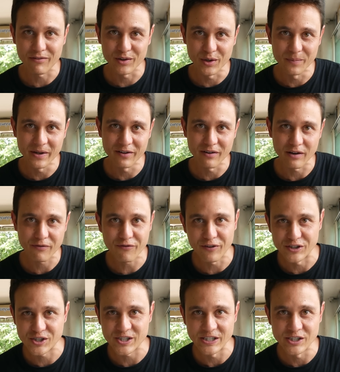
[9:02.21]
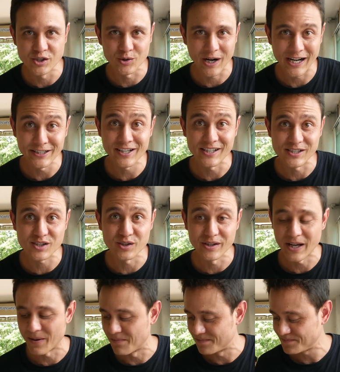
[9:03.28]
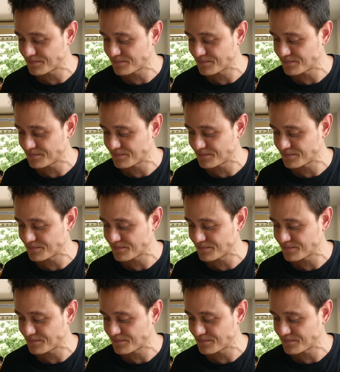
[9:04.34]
a little bit of a fishy, dry taste to them.